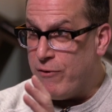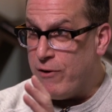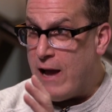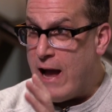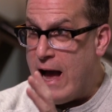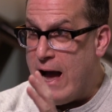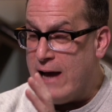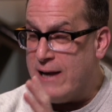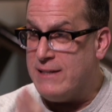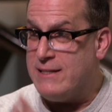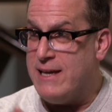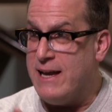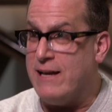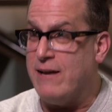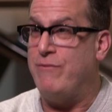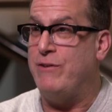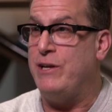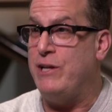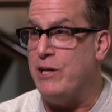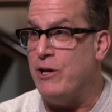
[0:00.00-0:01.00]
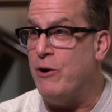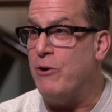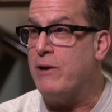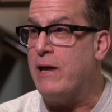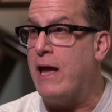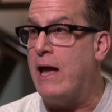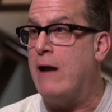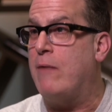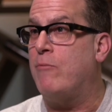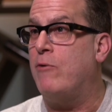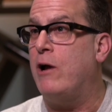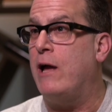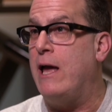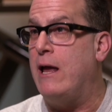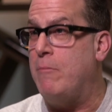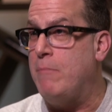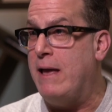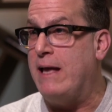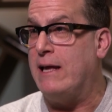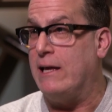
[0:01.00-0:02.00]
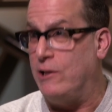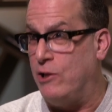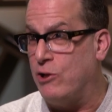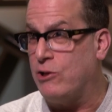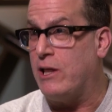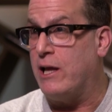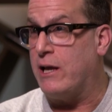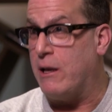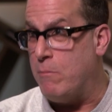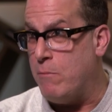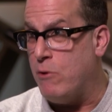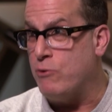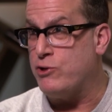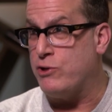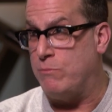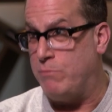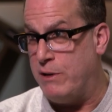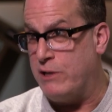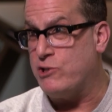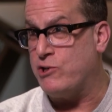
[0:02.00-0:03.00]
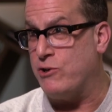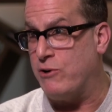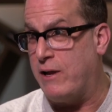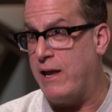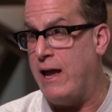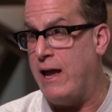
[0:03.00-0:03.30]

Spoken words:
how to take a video camera and make it look like a motion picture